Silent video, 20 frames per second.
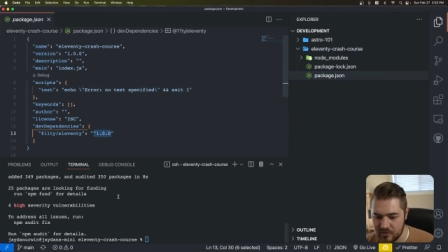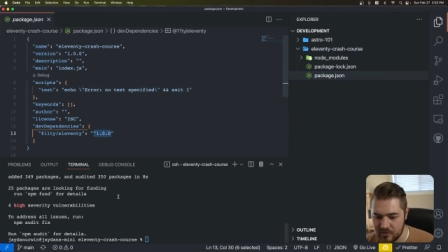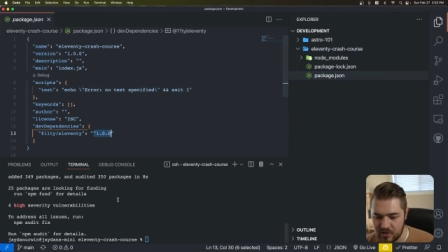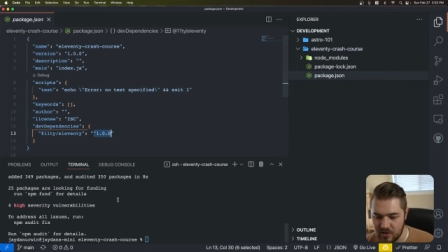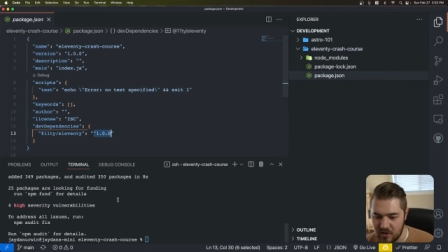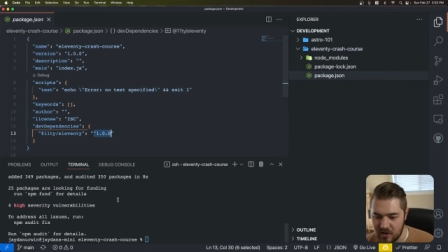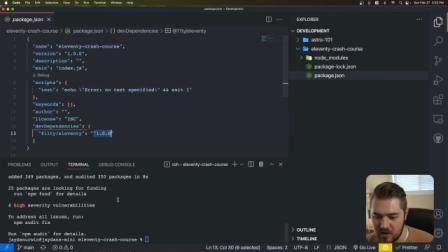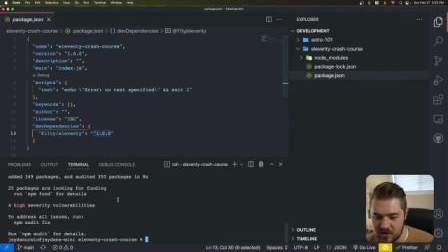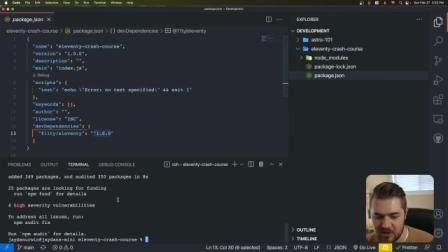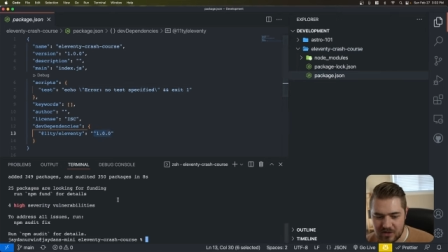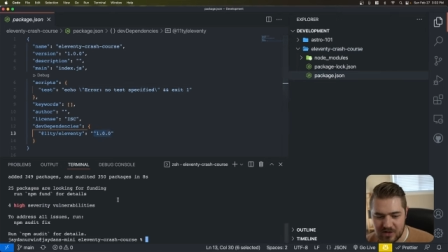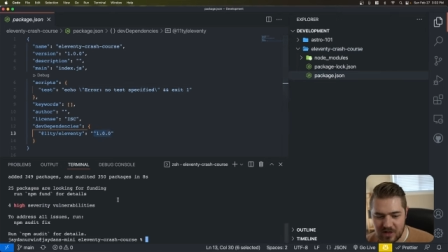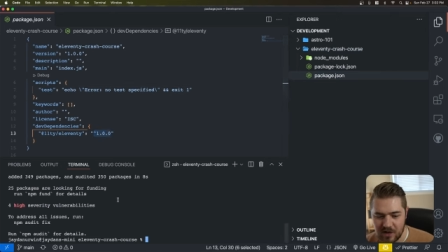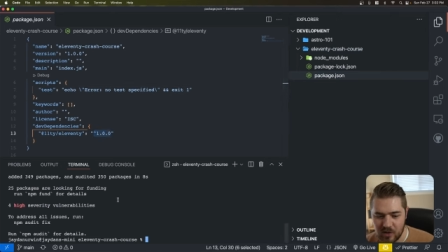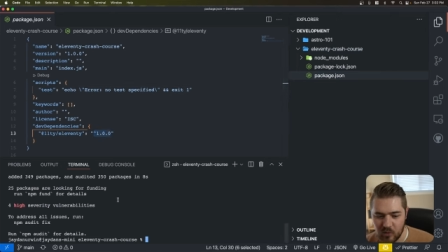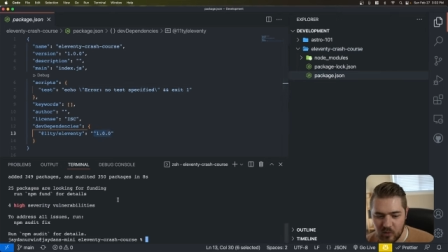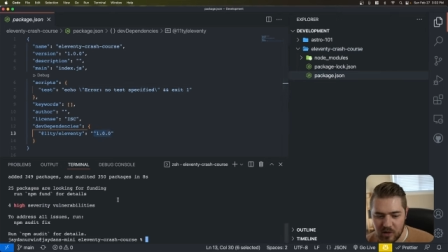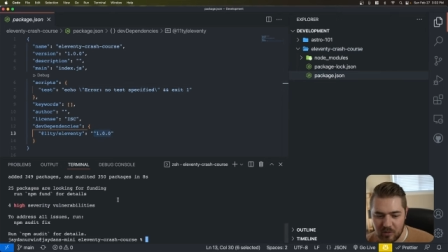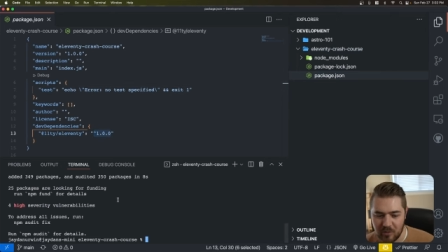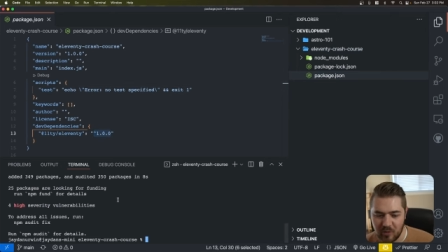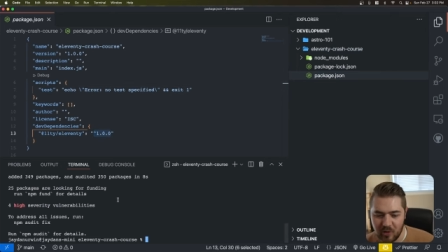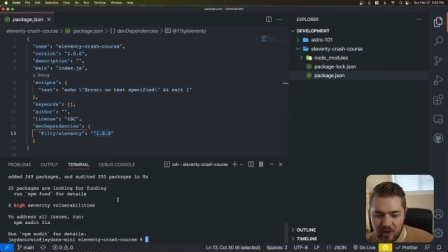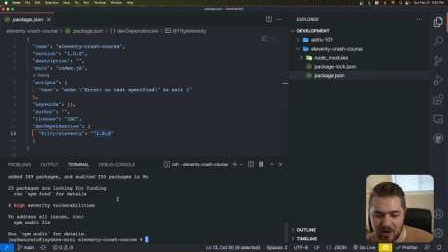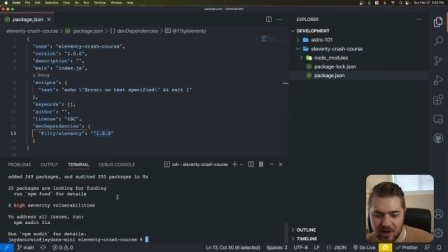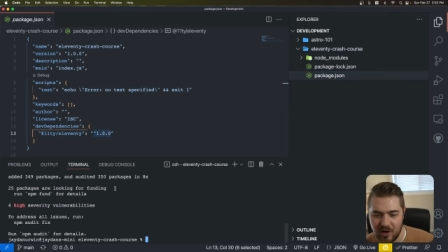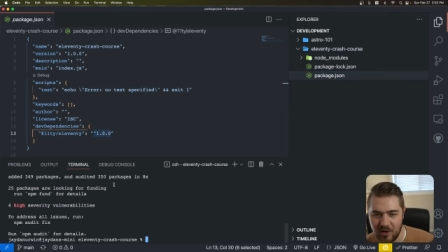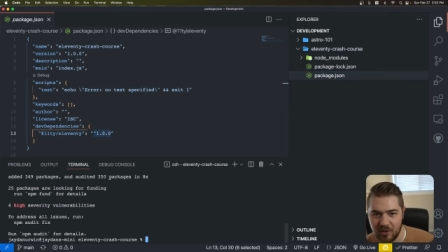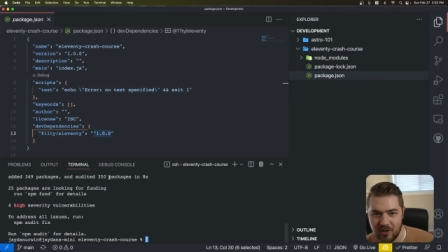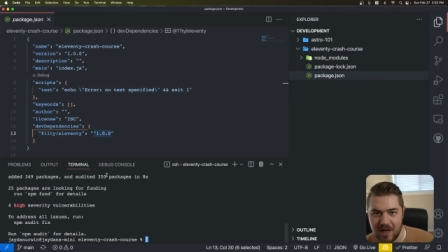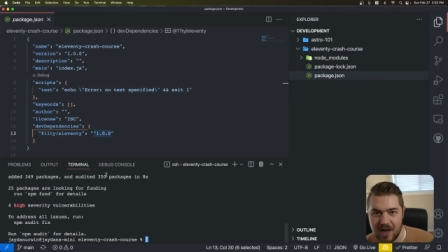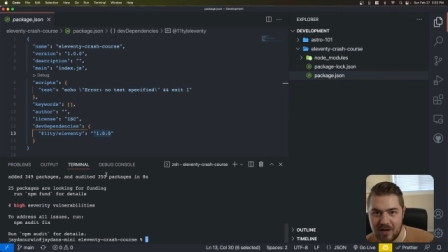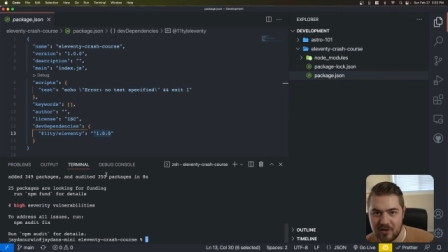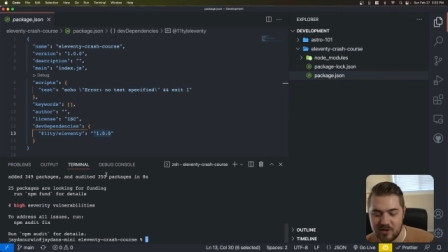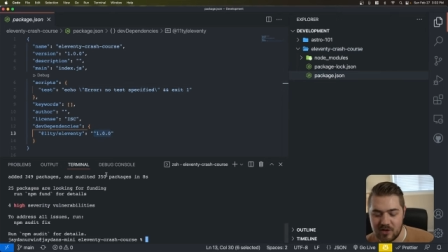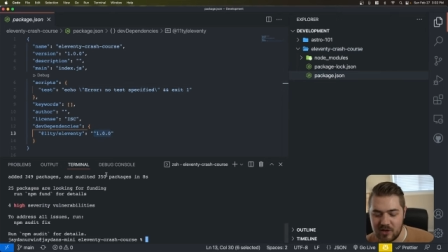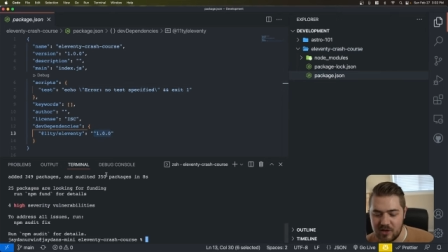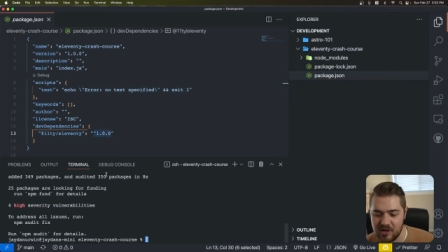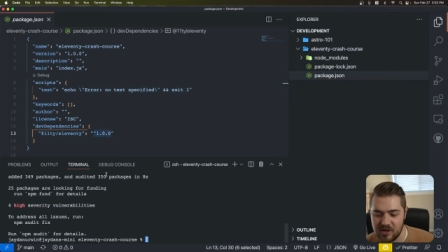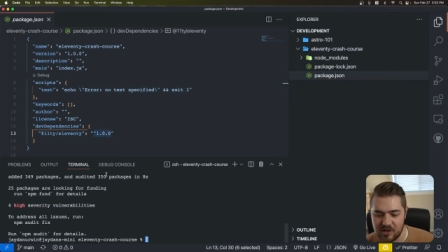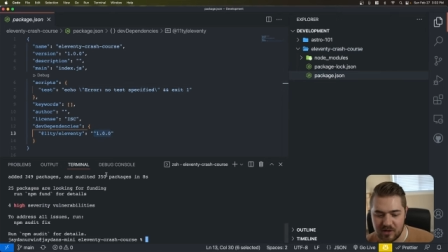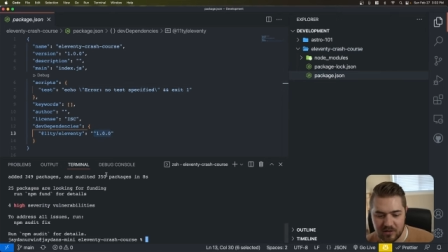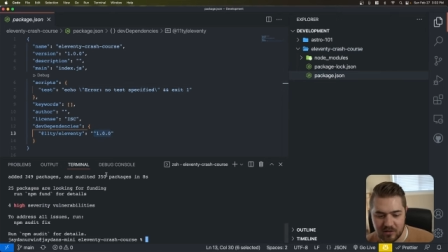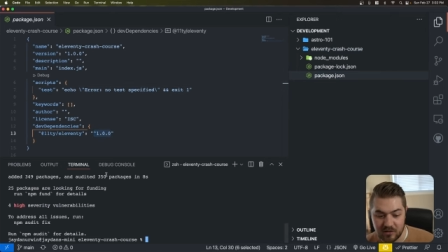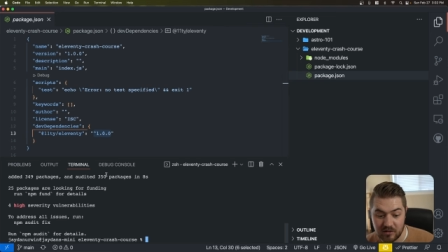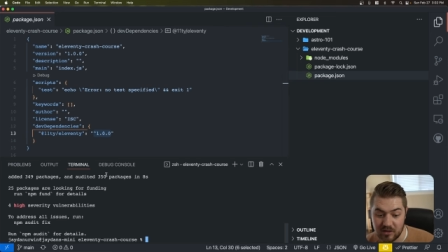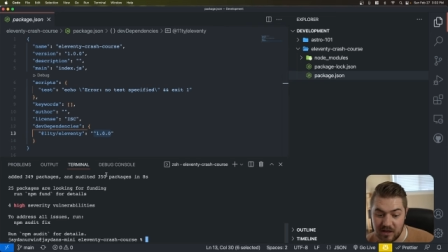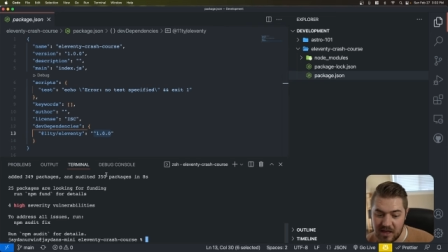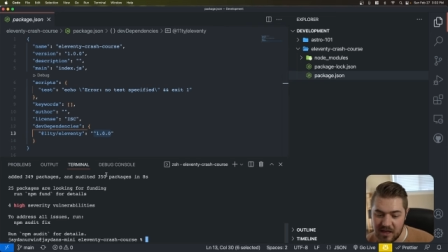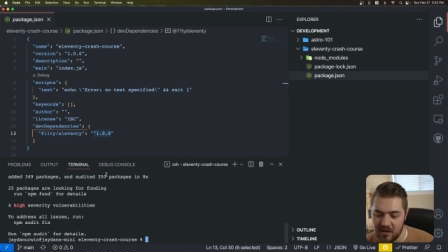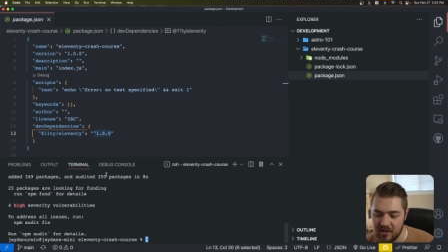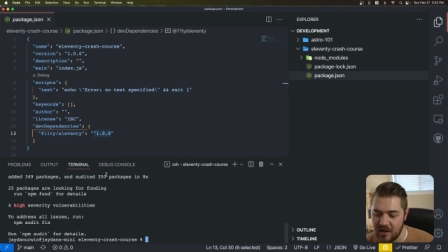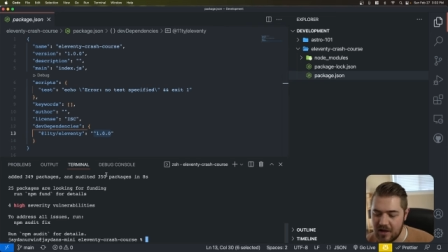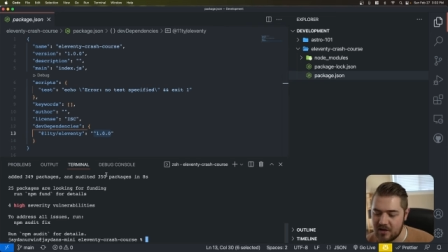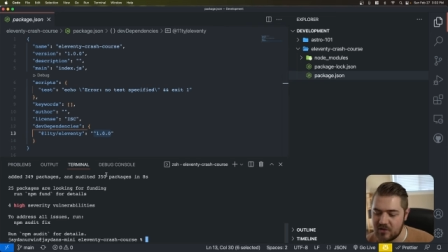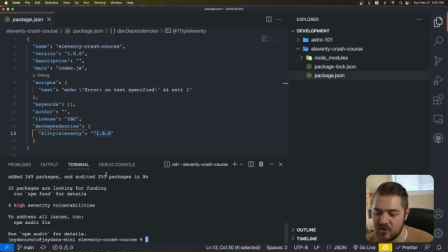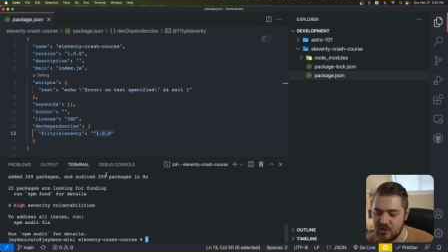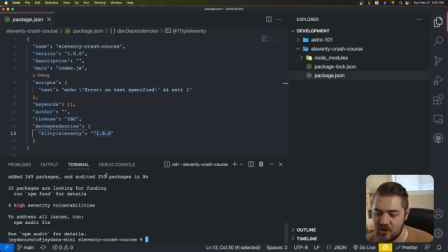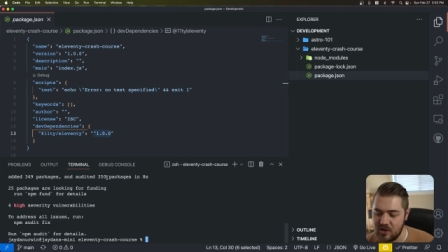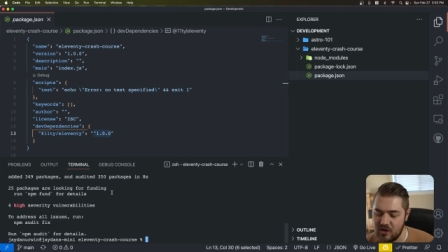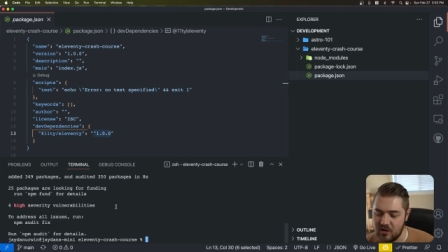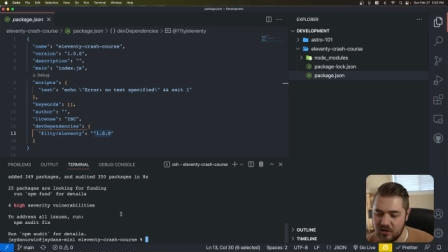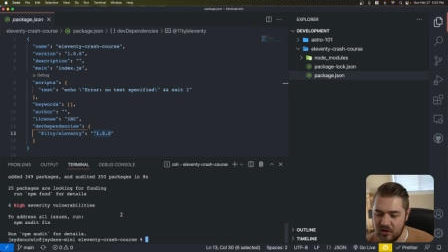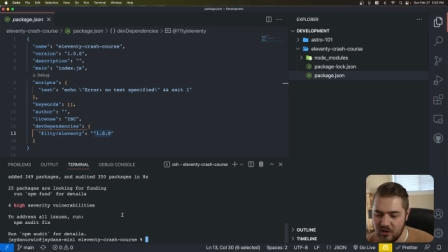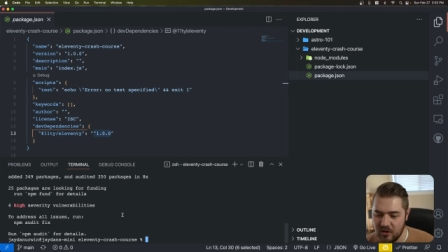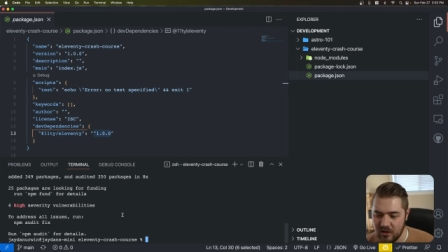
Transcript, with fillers: So they just hit 1.0 last year, late last year.